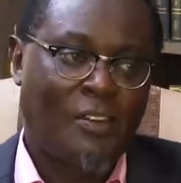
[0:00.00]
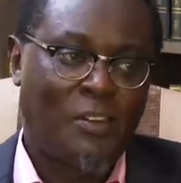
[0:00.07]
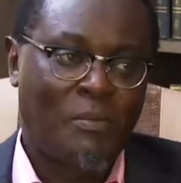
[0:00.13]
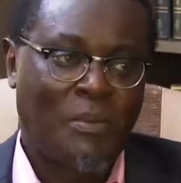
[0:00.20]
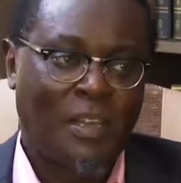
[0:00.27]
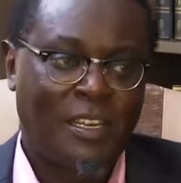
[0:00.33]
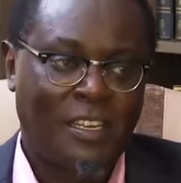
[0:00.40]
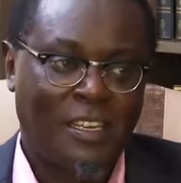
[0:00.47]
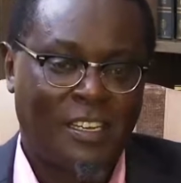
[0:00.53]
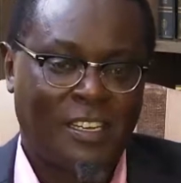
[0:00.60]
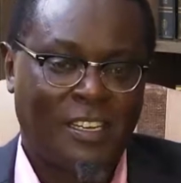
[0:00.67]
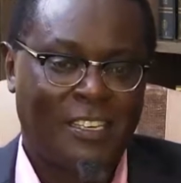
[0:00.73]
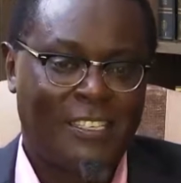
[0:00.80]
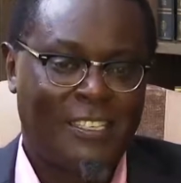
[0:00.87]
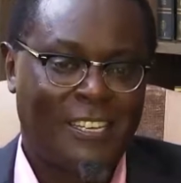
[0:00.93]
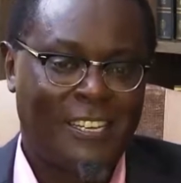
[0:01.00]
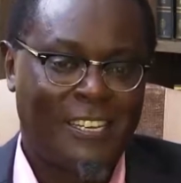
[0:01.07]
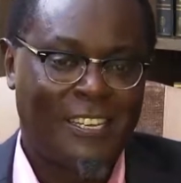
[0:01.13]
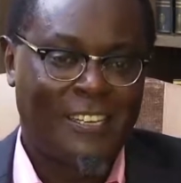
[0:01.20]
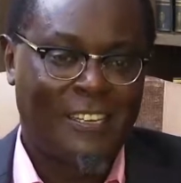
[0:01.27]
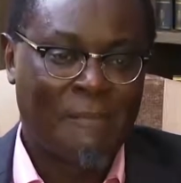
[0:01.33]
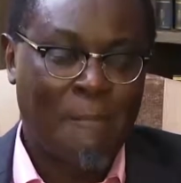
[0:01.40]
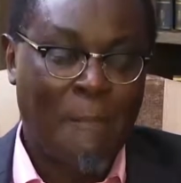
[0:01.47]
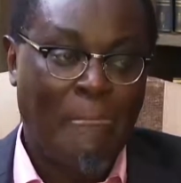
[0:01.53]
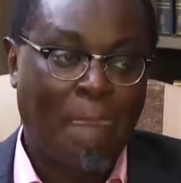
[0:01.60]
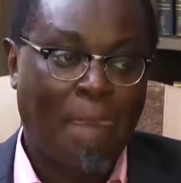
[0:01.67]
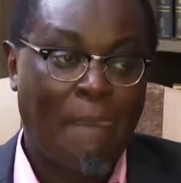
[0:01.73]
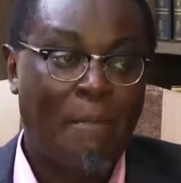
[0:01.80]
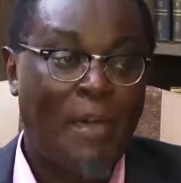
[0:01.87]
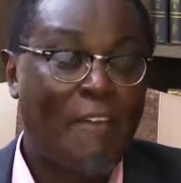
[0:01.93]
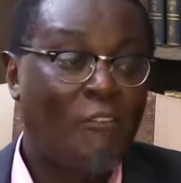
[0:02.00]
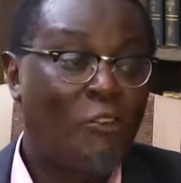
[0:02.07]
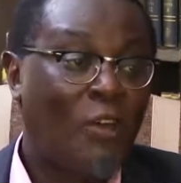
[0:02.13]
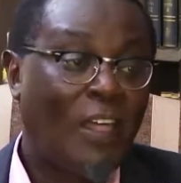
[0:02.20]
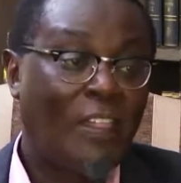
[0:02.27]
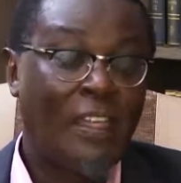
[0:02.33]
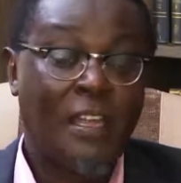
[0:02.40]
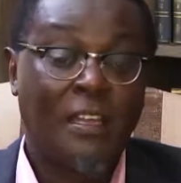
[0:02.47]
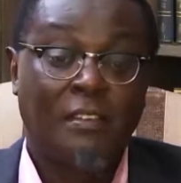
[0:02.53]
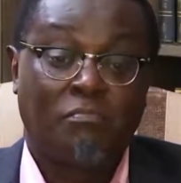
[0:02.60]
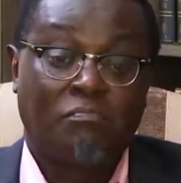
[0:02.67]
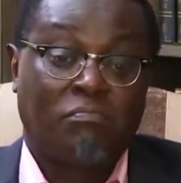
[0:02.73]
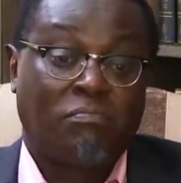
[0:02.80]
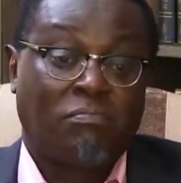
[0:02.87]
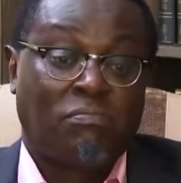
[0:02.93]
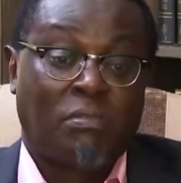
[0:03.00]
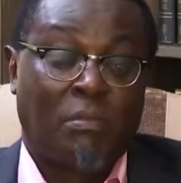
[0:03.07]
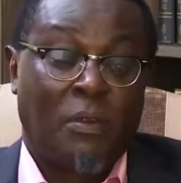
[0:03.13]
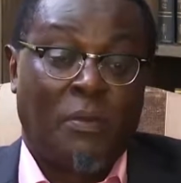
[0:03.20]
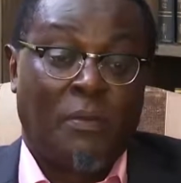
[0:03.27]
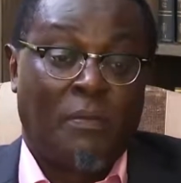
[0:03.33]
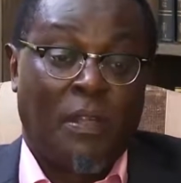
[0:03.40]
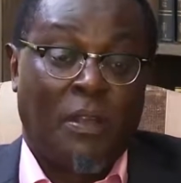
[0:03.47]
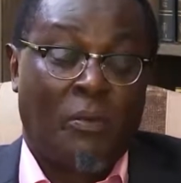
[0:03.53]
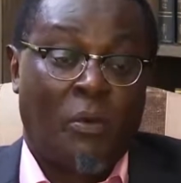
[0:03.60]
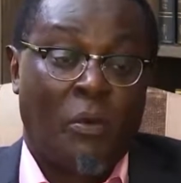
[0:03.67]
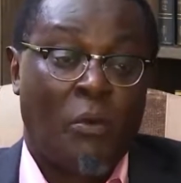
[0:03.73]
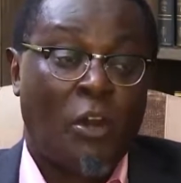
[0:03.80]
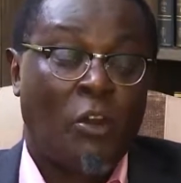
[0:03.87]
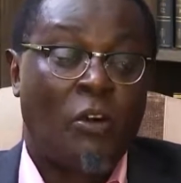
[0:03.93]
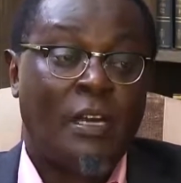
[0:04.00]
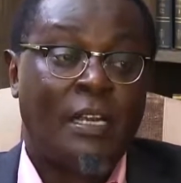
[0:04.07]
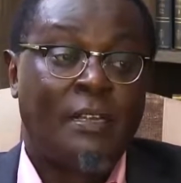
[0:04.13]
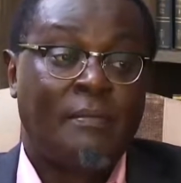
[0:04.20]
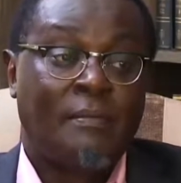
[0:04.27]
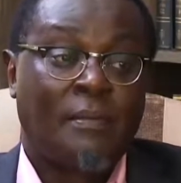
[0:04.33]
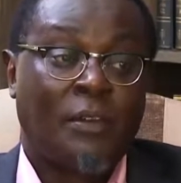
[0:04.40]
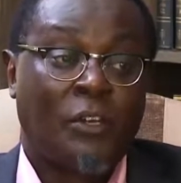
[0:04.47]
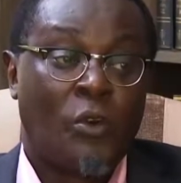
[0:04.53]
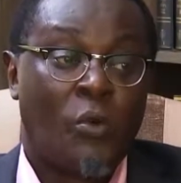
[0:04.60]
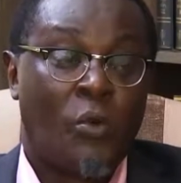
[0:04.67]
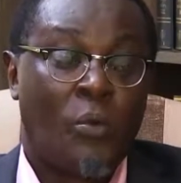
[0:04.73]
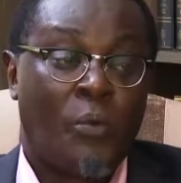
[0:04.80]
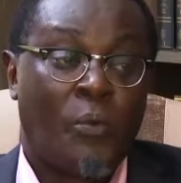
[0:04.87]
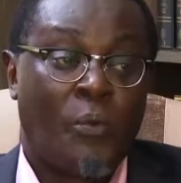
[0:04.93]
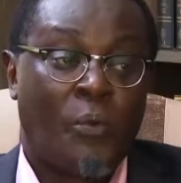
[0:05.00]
don't mind taking it. In my view, I think we will only know